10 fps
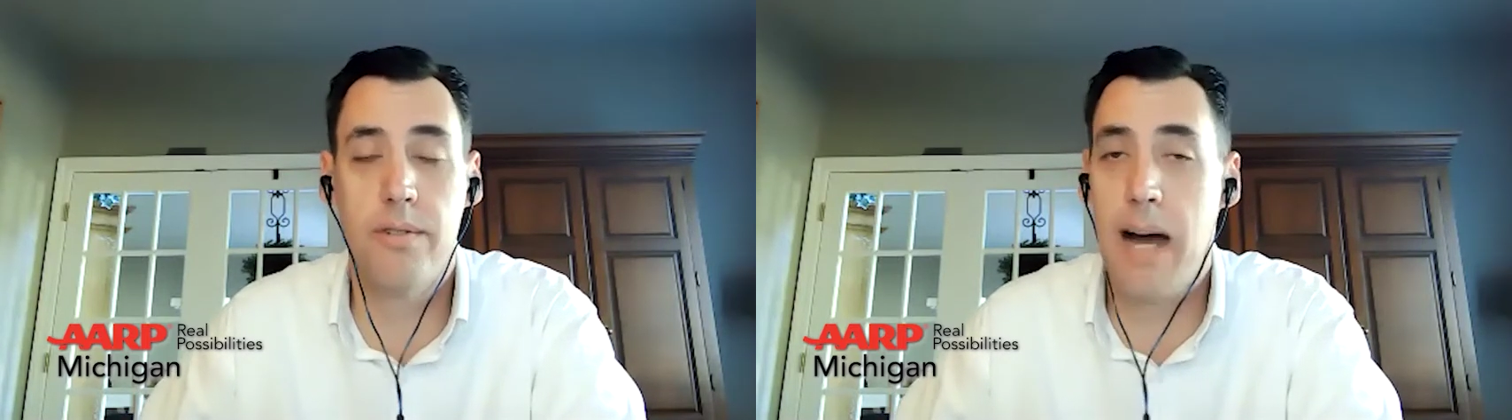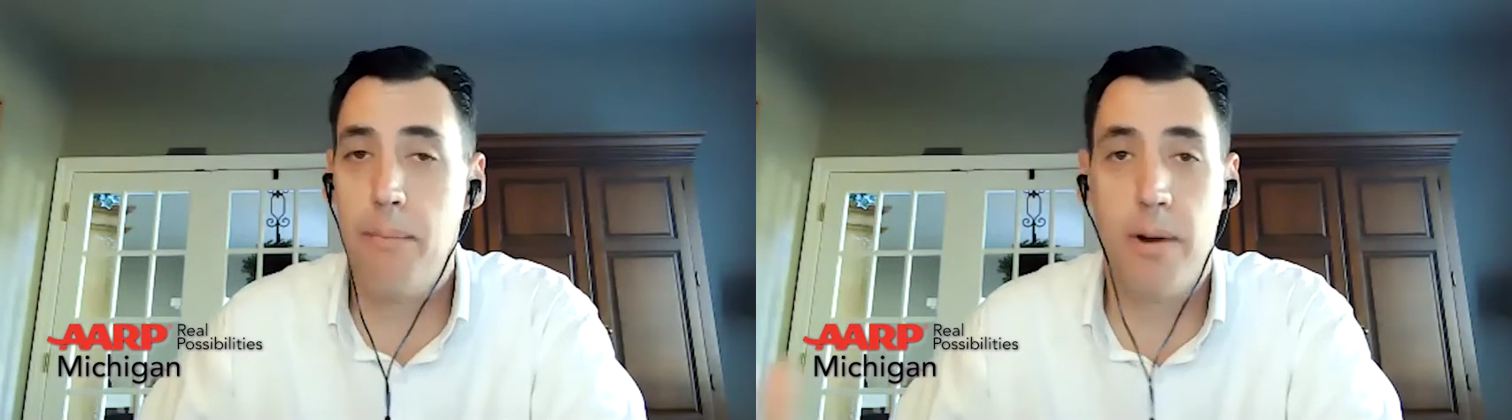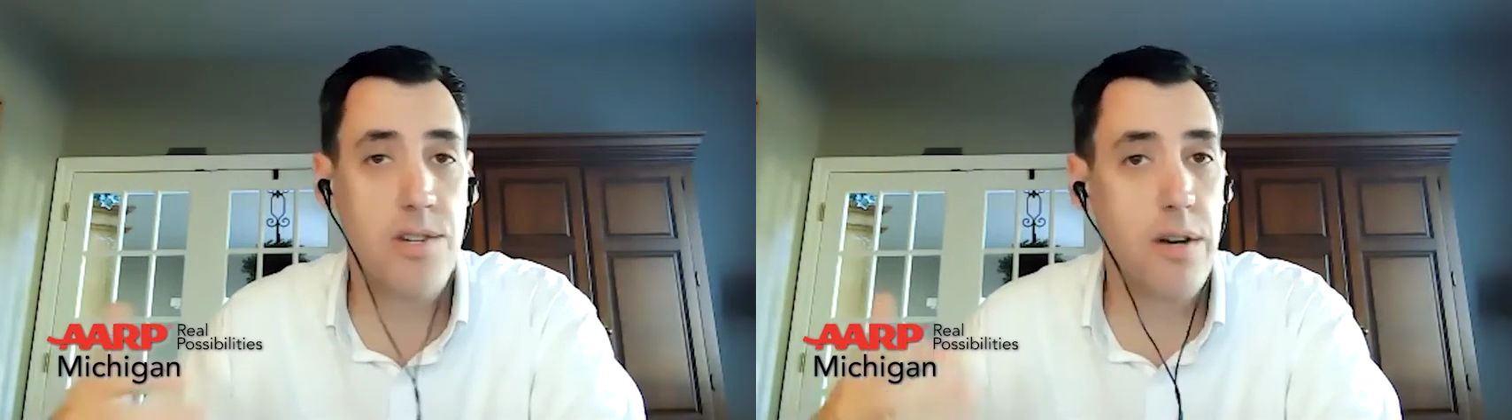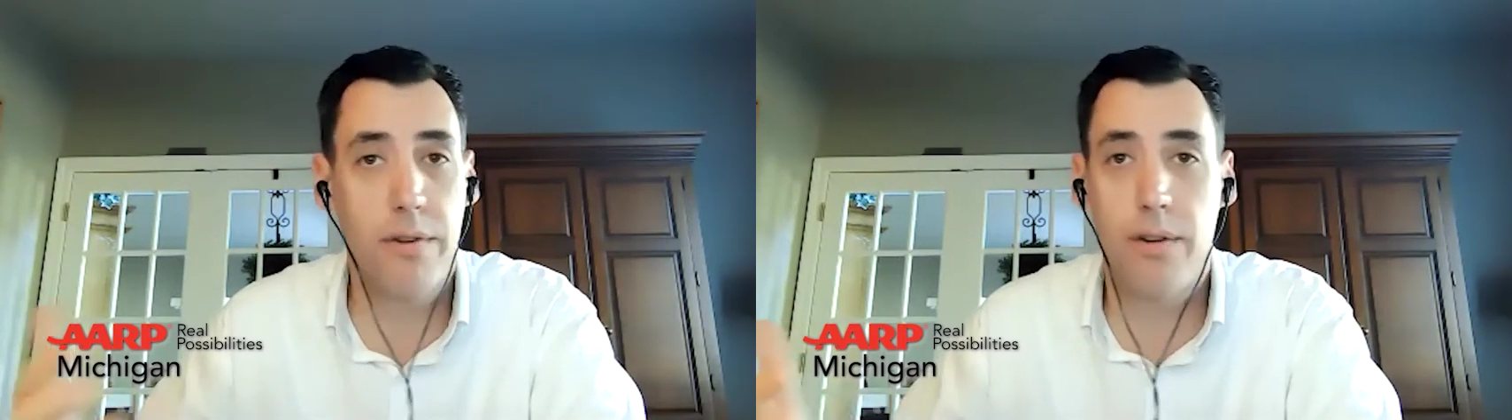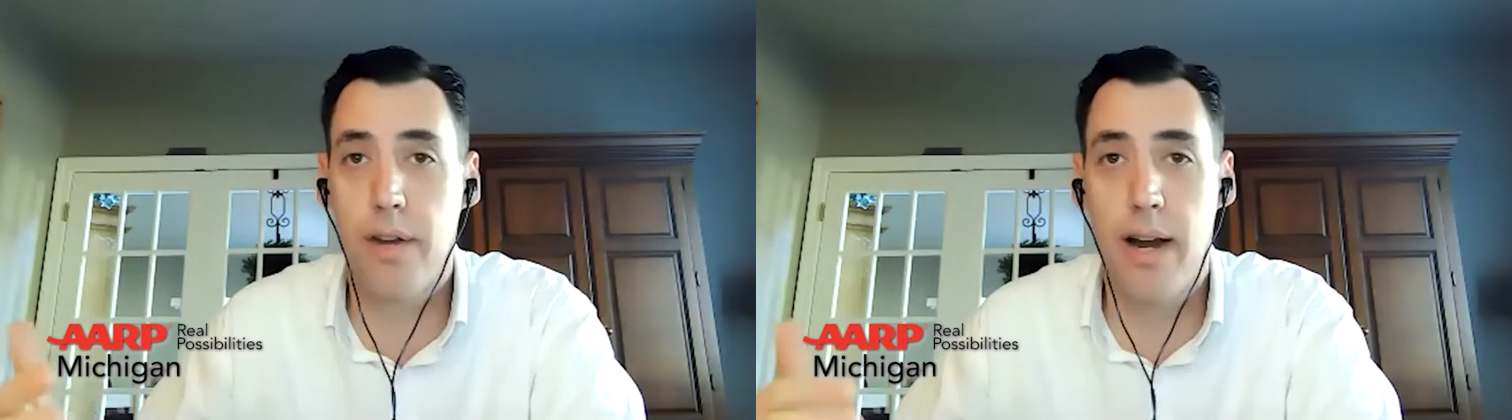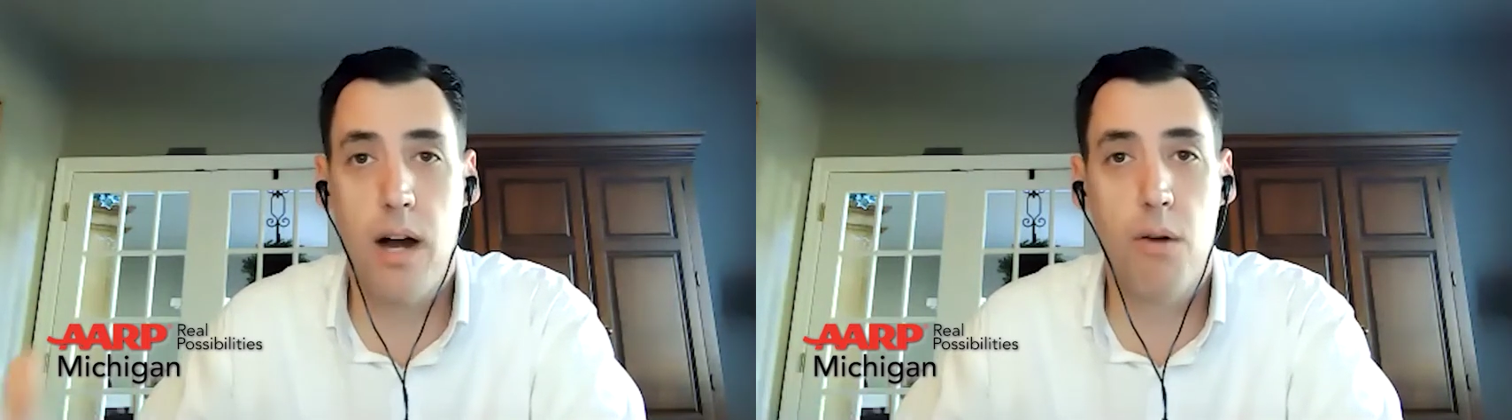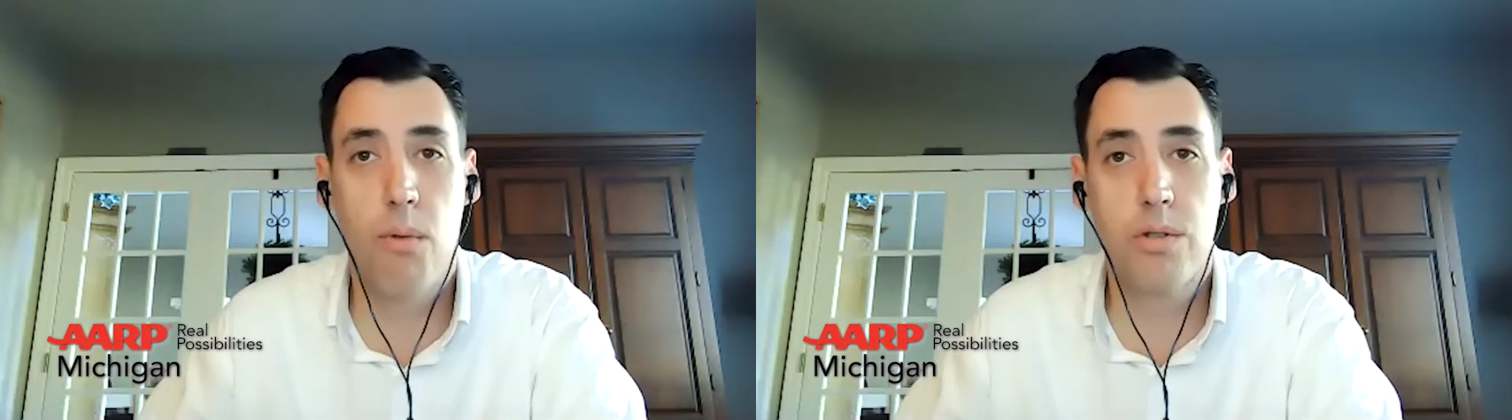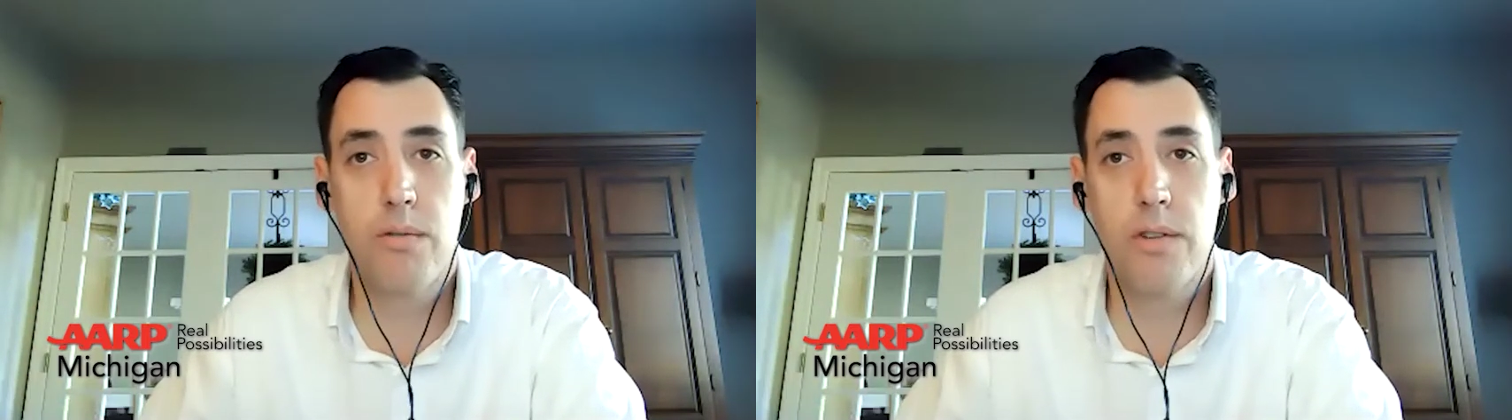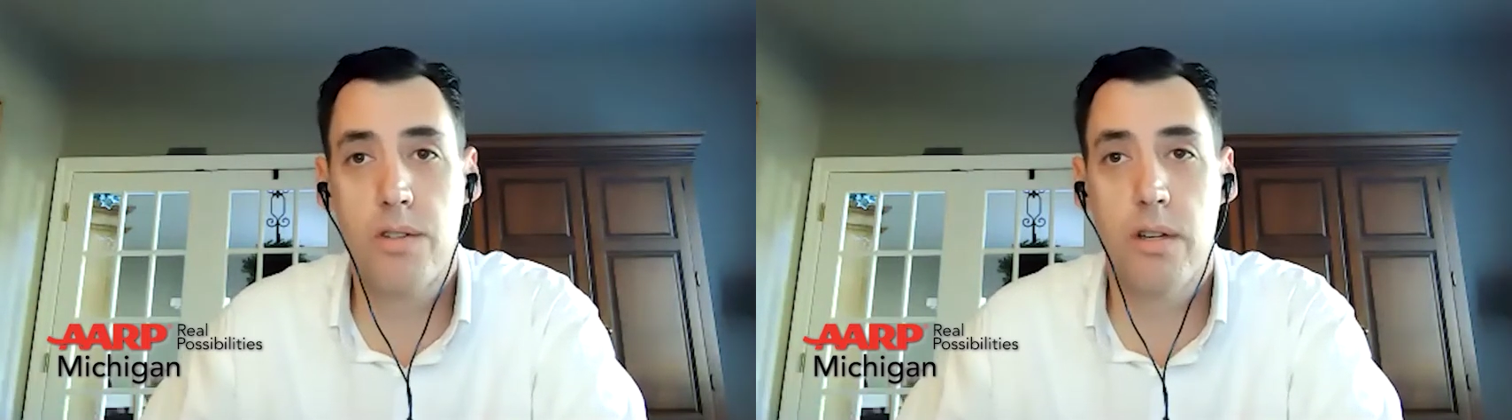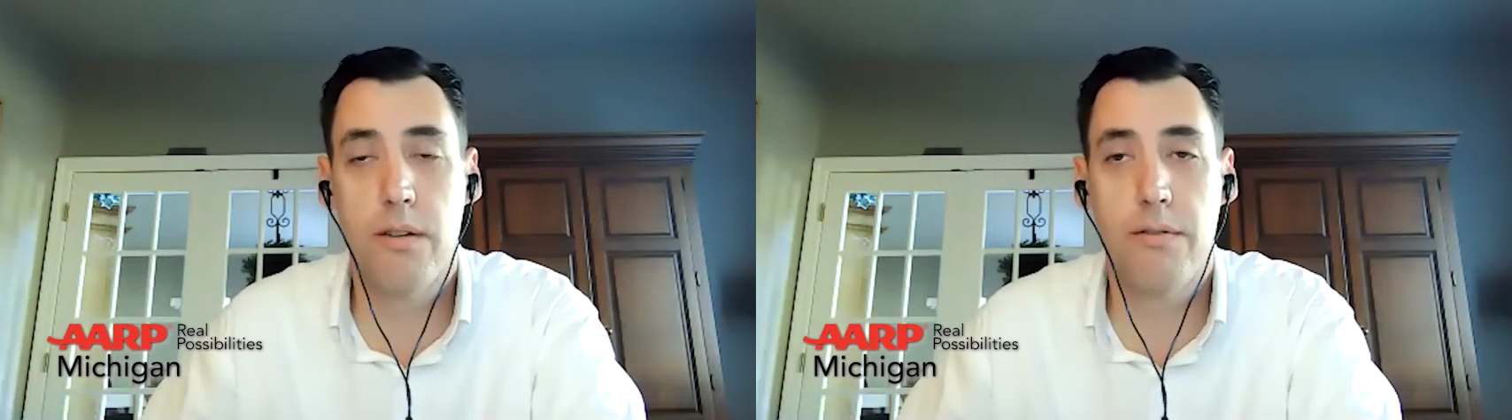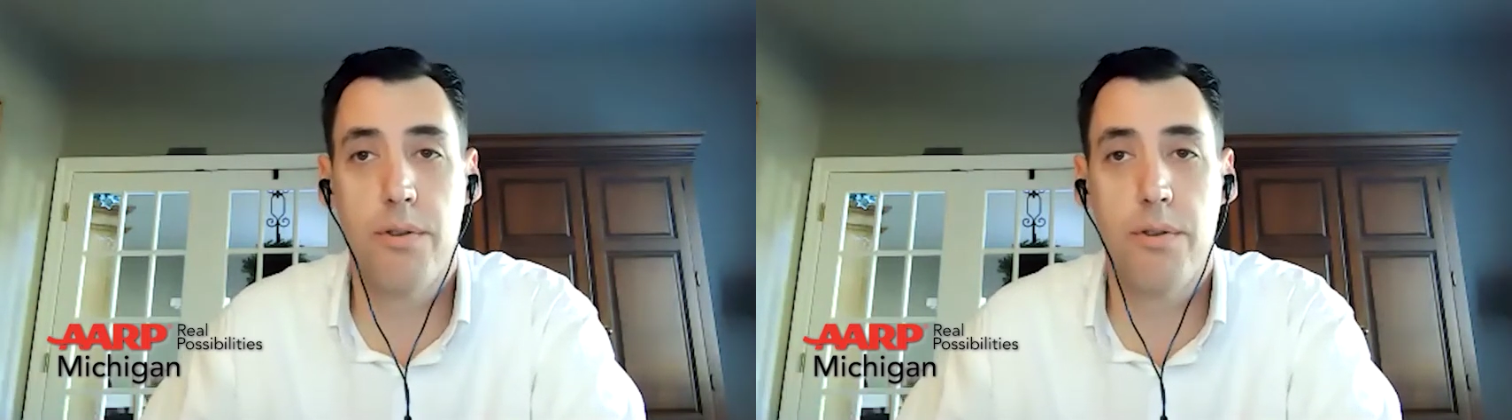Not much different than how most of us live,